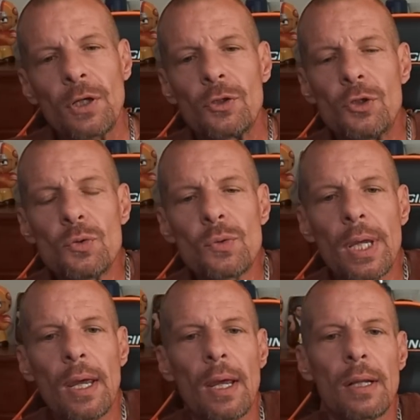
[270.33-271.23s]
You
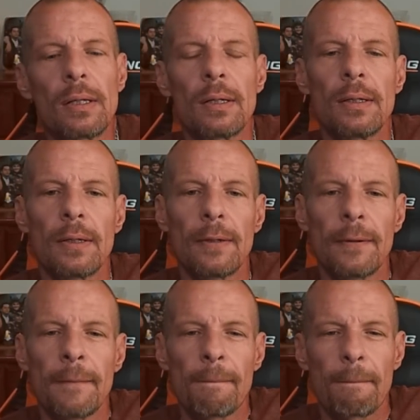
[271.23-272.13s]
can
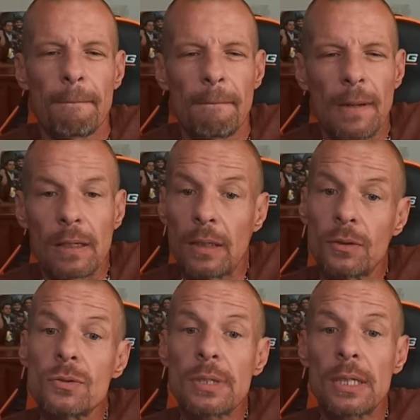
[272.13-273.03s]
get
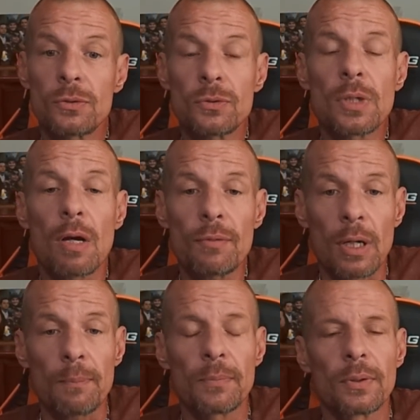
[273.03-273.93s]
those tattoos covered
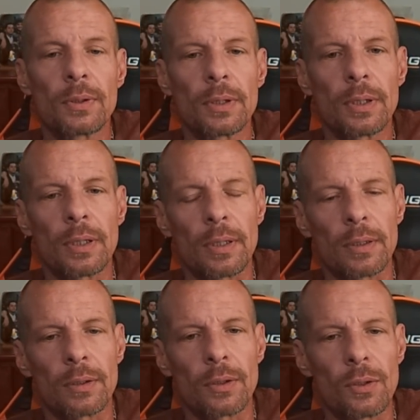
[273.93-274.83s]
up,
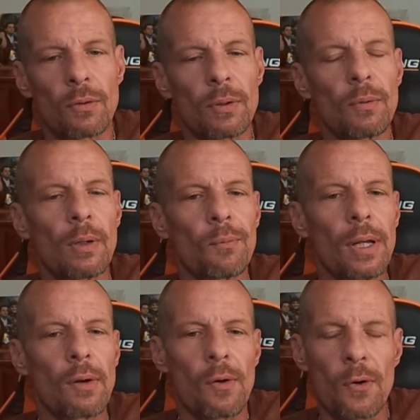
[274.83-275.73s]
and we had we
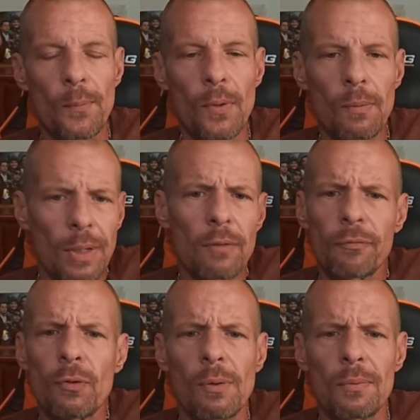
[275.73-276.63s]
had a
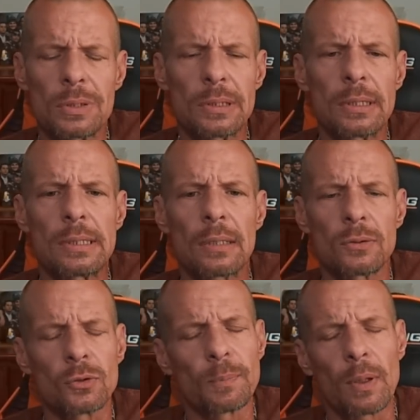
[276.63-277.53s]
few homeboys that did
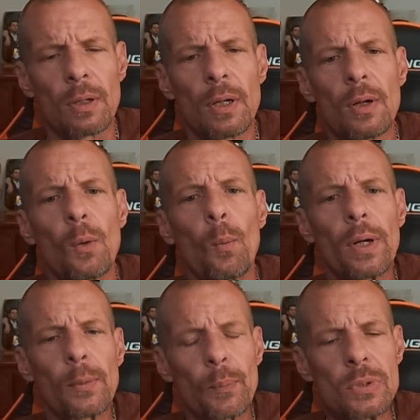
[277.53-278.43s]
tattoos, but
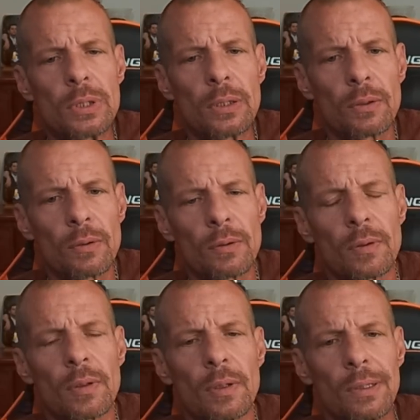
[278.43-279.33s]
one in particular
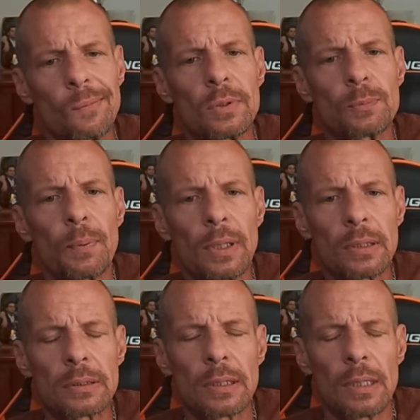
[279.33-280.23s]
was picked